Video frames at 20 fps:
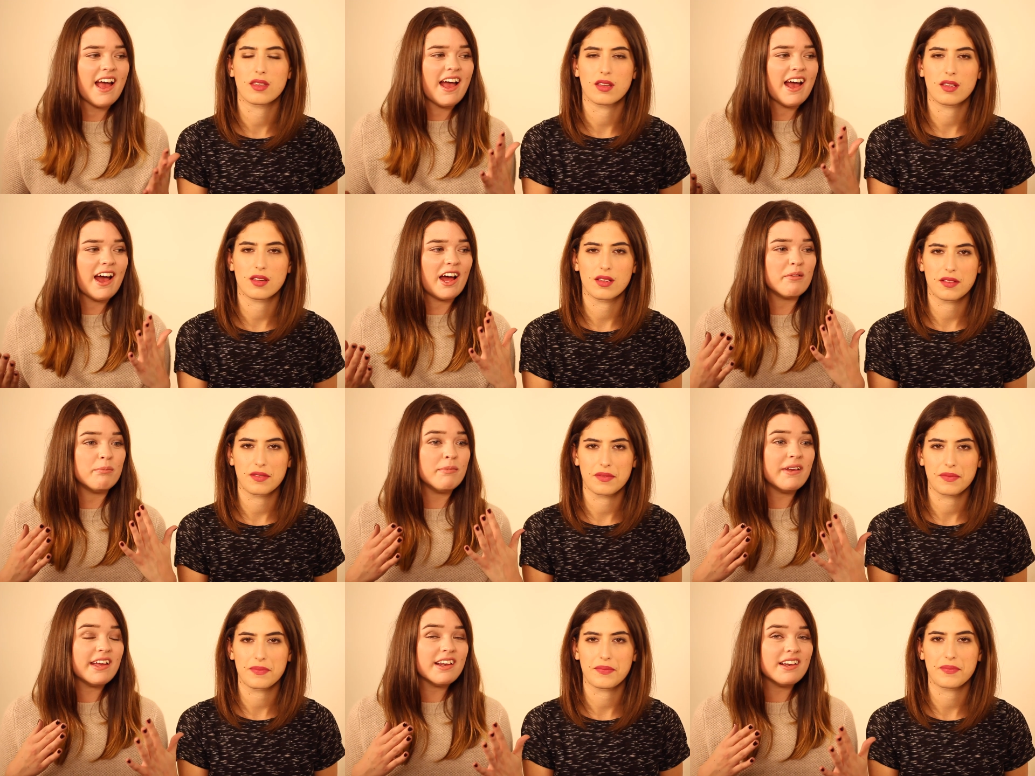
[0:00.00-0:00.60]

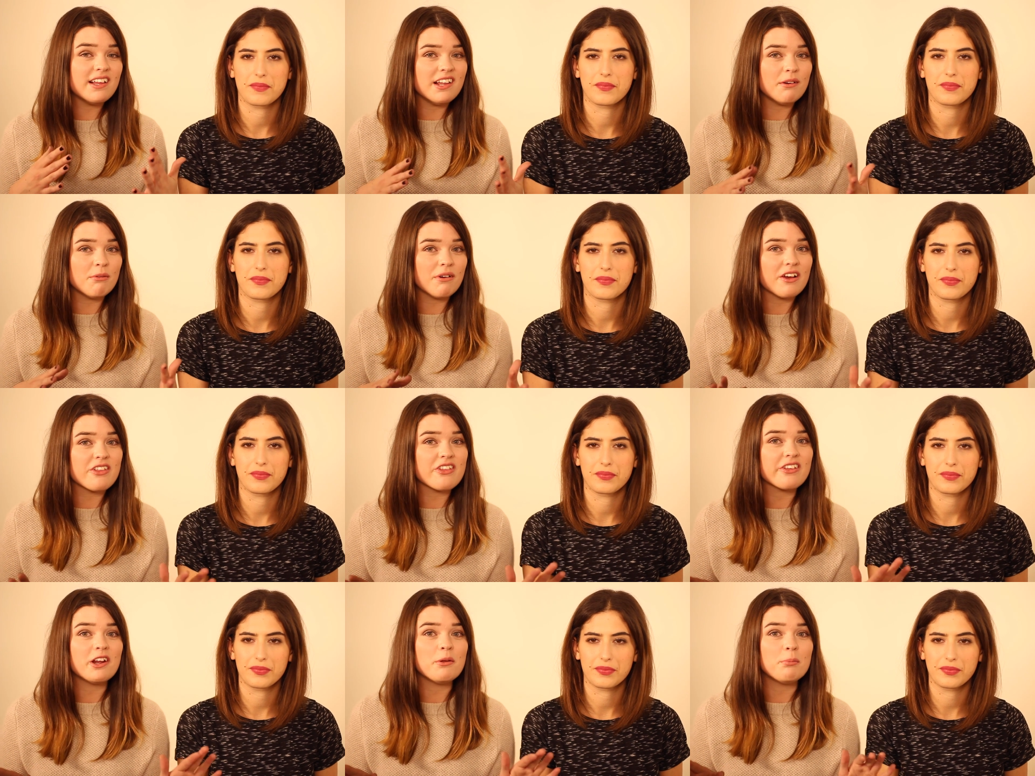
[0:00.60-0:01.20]
Speaker 1: And me and Lily we're
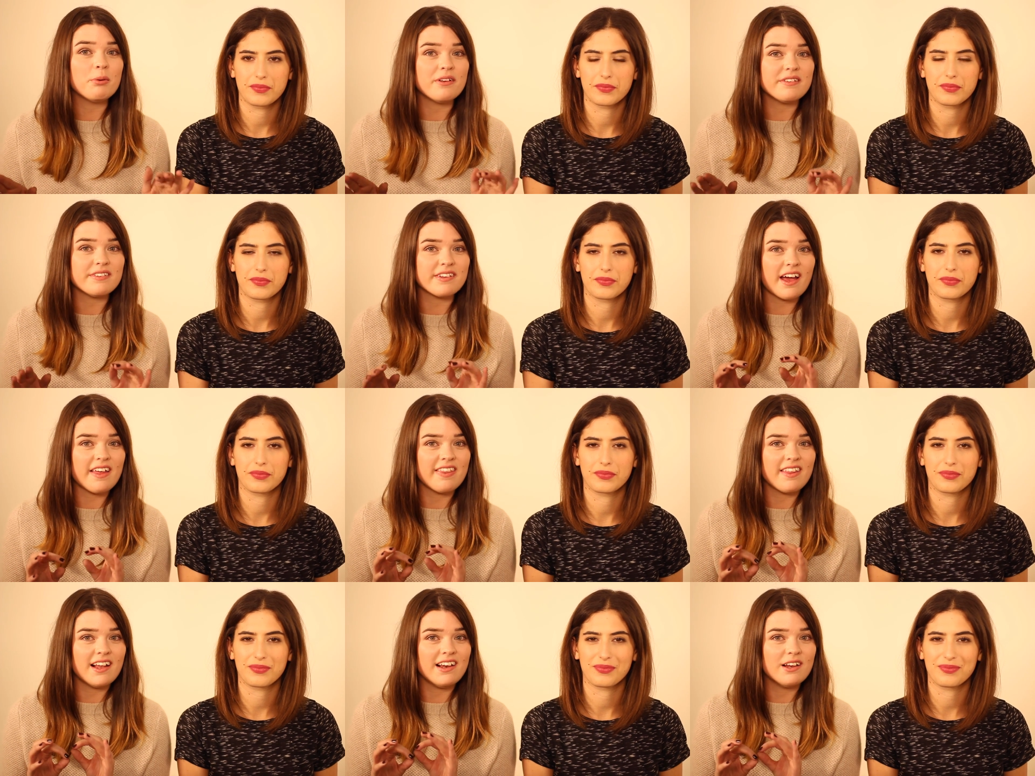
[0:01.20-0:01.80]
actually going to put
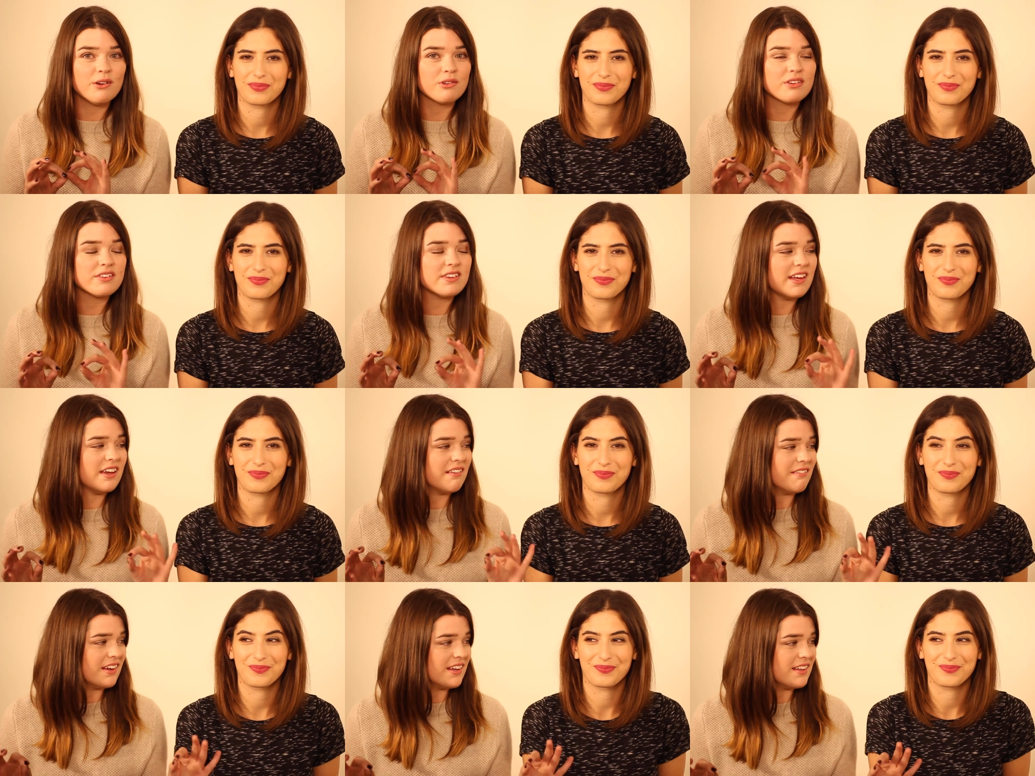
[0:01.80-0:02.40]
together a little
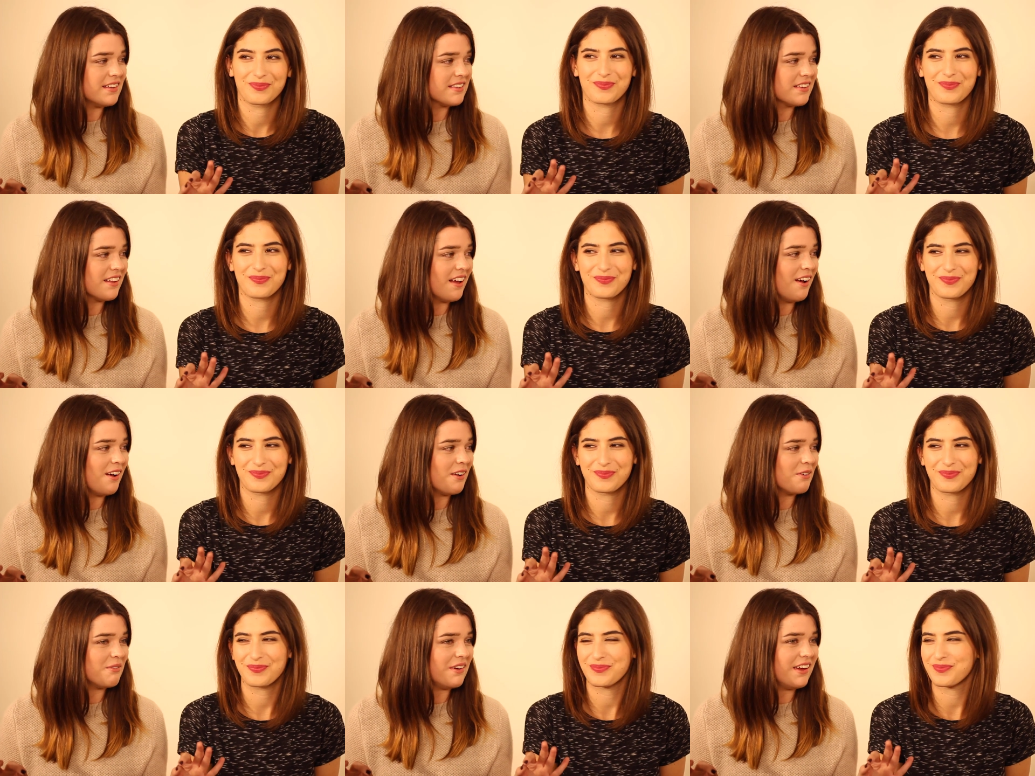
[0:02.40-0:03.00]
series,
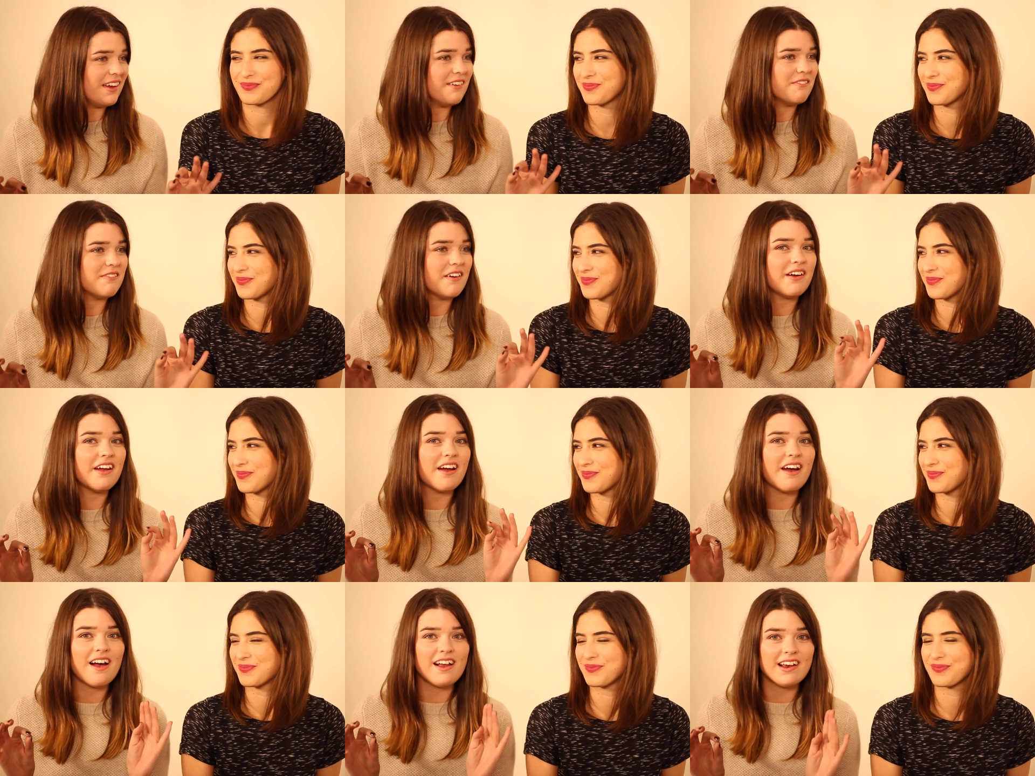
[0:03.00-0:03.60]
aren't we? Very
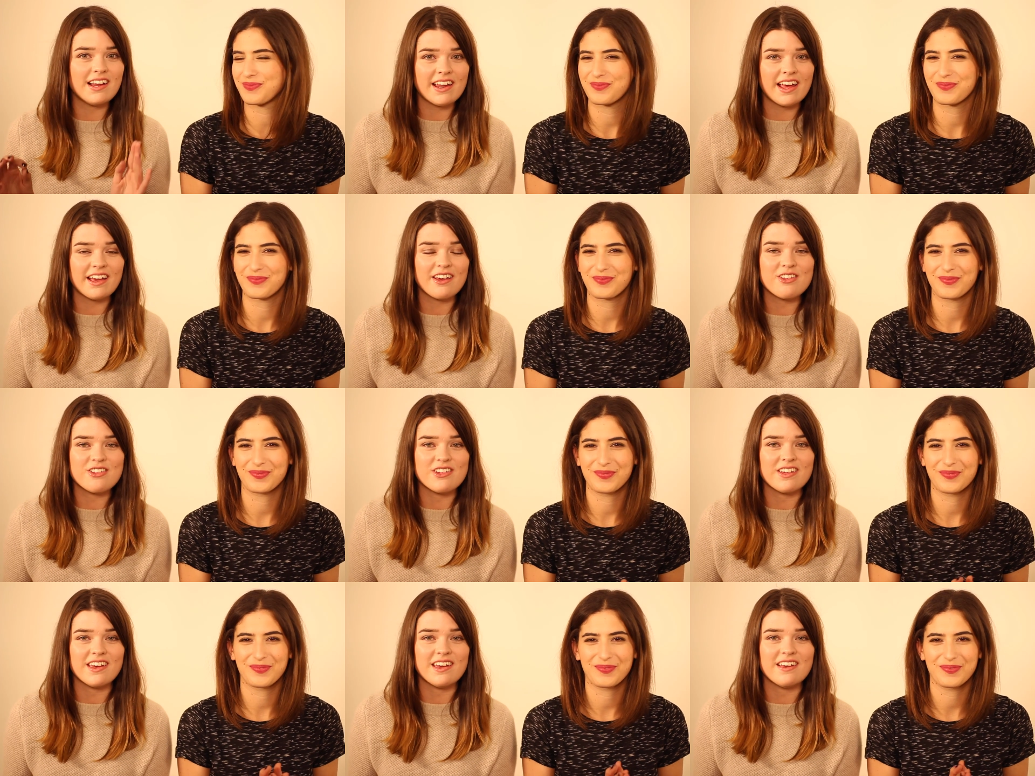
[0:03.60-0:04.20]
early
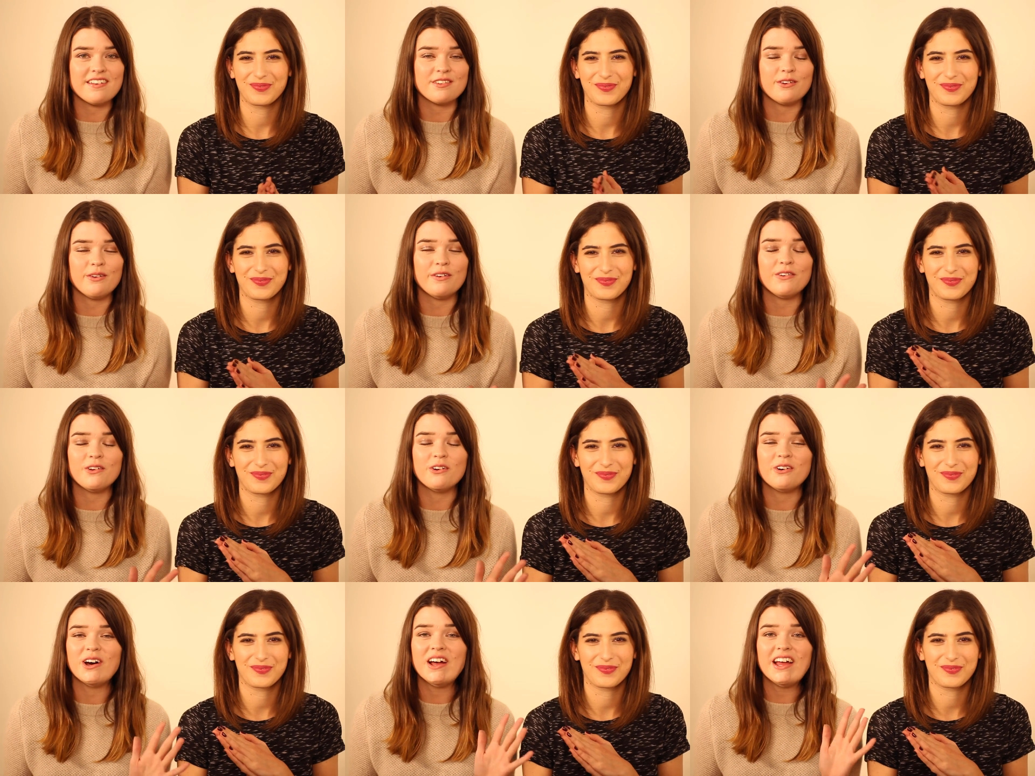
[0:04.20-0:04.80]
next year, so if
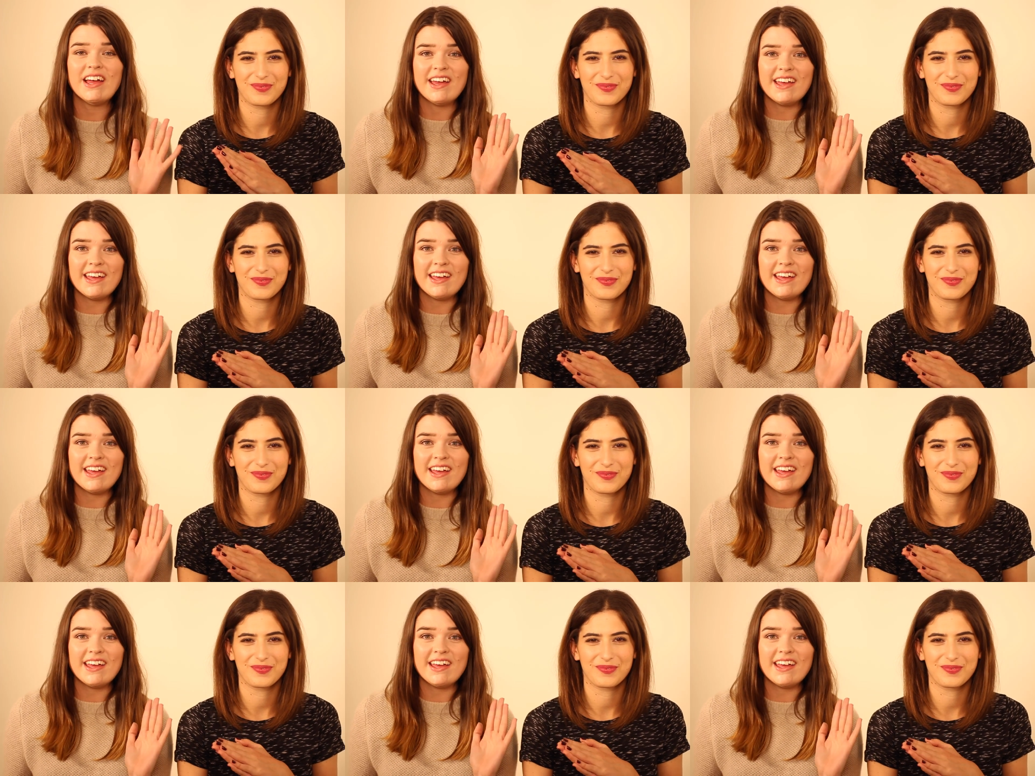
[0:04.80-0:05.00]
you're